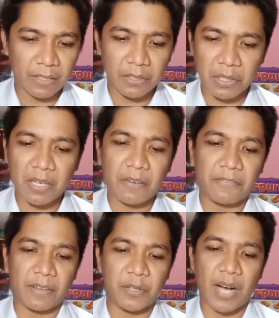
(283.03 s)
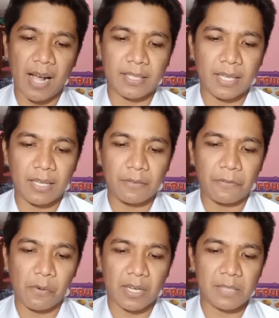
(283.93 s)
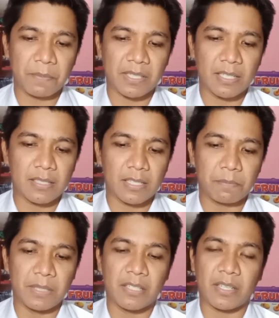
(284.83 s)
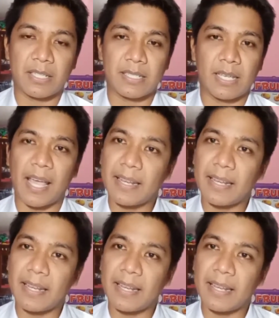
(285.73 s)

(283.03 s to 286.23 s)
nerve-wracking for experienced speakers